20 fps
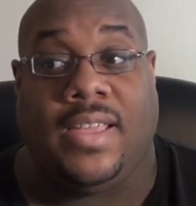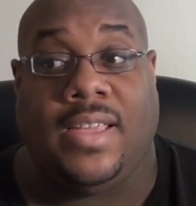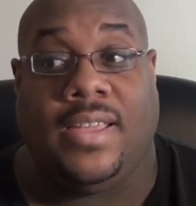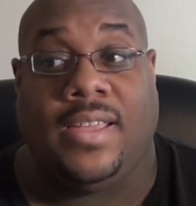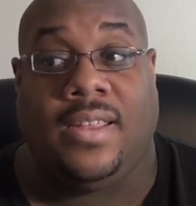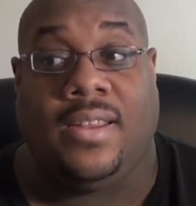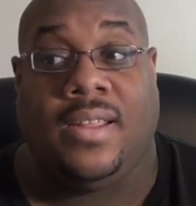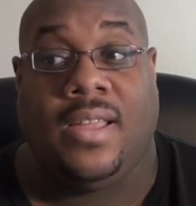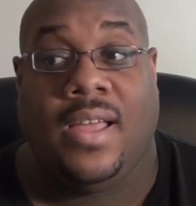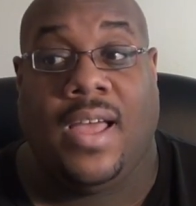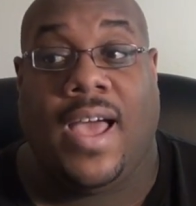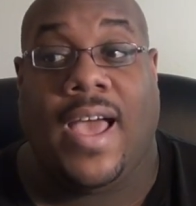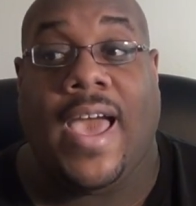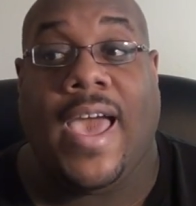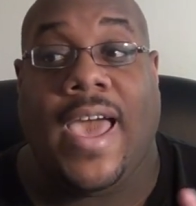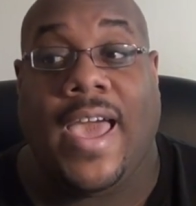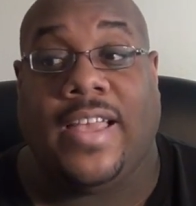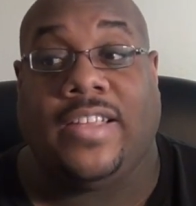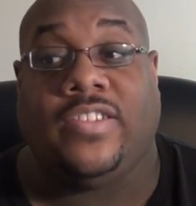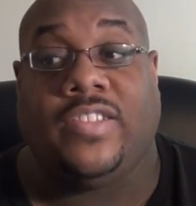and
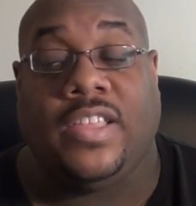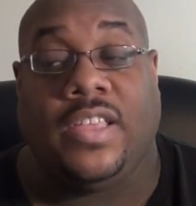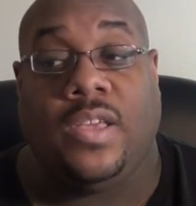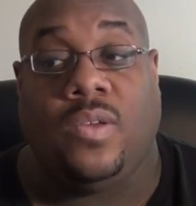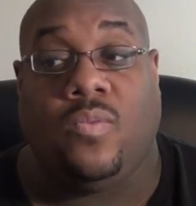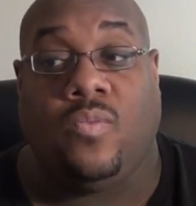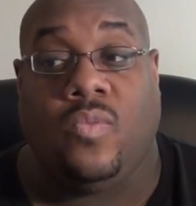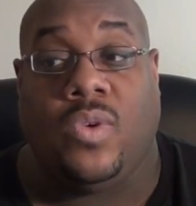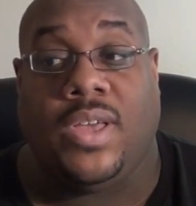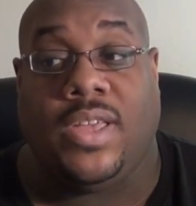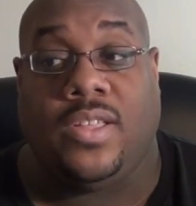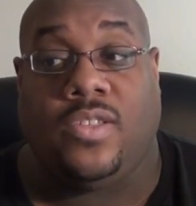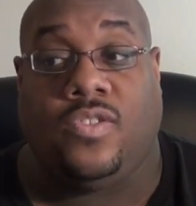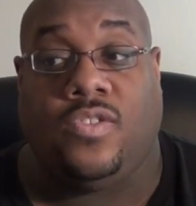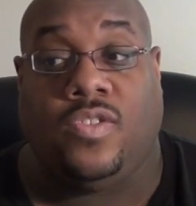I actually went